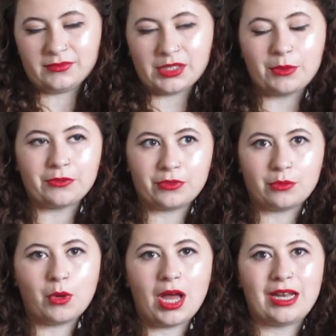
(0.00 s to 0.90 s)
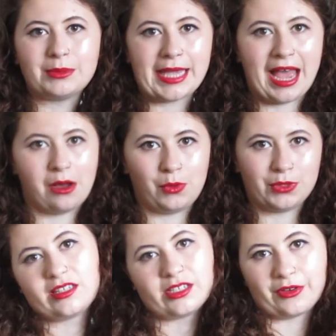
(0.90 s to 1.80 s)
well, for a while it was
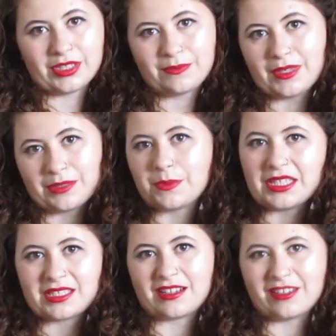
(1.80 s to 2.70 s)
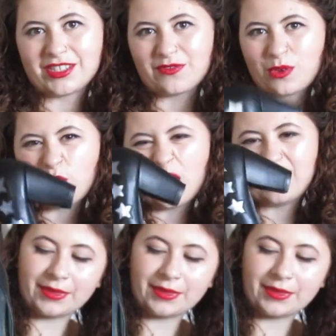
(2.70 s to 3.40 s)
owls. You know, it's been stars for a while.